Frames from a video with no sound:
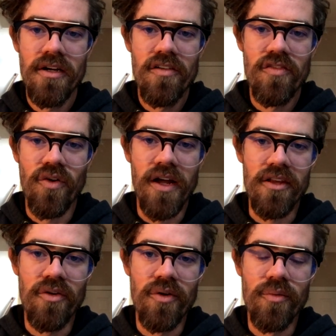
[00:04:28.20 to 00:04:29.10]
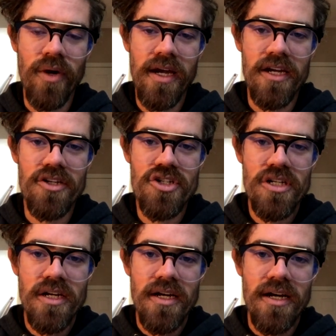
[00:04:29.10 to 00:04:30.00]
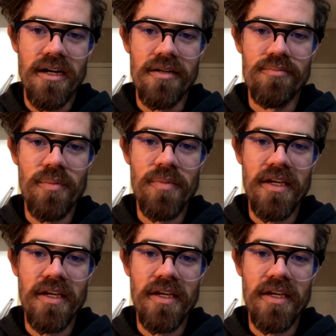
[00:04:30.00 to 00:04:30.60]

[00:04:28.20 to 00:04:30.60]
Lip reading: for a lower wage, but